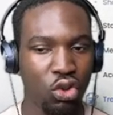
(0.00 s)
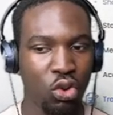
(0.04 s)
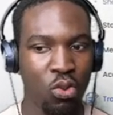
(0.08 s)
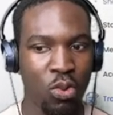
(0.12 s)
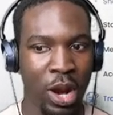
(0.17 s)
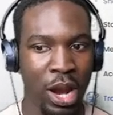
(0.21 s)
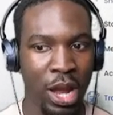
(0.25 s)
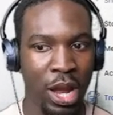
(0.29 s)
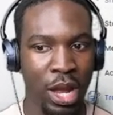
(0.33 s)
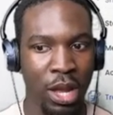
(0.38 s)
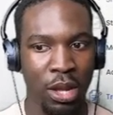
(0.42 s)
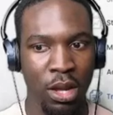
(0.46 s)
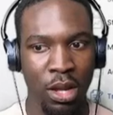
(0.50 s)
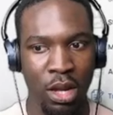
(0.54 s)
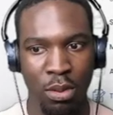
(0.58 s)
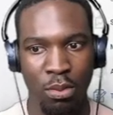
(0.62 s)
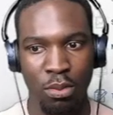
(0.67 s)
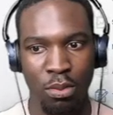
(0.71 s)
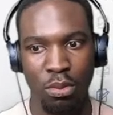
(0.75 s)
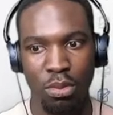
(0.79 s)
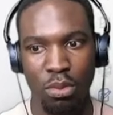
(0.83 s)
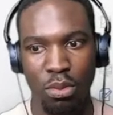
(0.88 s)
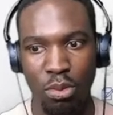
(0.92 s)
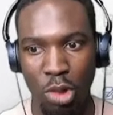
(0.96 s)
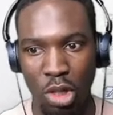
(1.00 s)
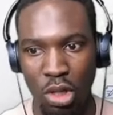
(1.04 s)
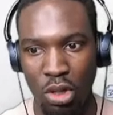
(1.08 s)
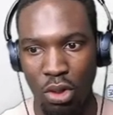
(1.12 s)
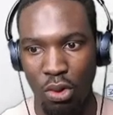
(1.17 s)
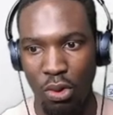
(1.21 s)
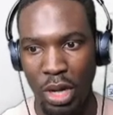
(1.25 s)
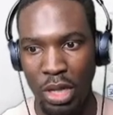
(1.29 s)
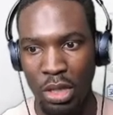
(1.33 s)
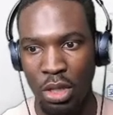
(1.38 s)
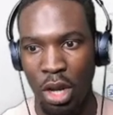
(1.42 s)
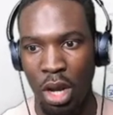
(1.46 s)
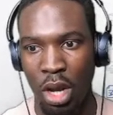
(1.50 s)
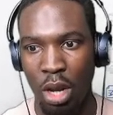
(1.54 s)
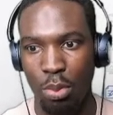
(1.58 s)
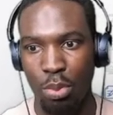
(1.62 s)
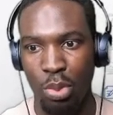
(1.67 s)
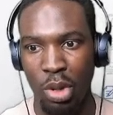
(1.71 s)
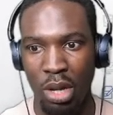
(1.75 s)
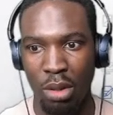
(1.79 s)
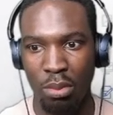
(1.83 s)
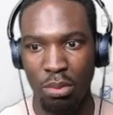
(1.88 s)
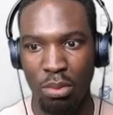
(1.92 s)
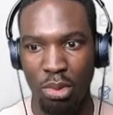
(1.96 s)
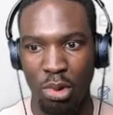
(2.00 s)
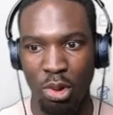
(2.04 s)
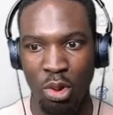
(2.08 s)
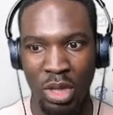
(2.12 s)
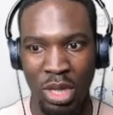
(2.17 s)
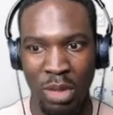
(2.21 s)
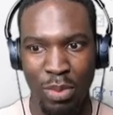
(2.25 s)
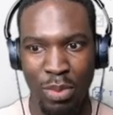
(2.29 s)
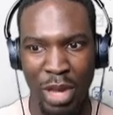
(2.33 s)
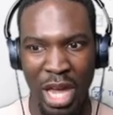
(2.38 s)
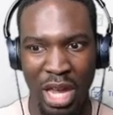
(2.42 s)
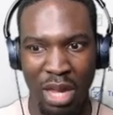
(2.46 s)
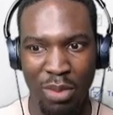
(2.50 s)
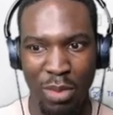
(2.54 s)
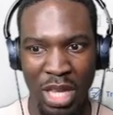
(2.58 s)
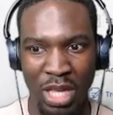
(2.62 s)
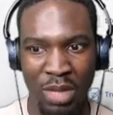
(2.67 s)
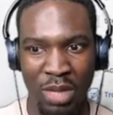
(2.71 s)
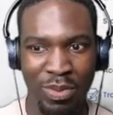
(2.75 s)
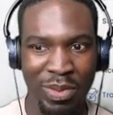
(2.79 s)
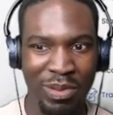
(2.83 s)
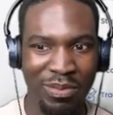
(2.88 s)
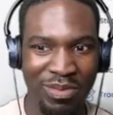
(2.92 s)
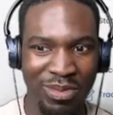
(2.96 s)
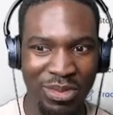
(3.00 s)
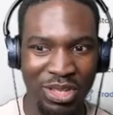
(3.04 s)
all right. Wasn't a great start, but clawed it back, made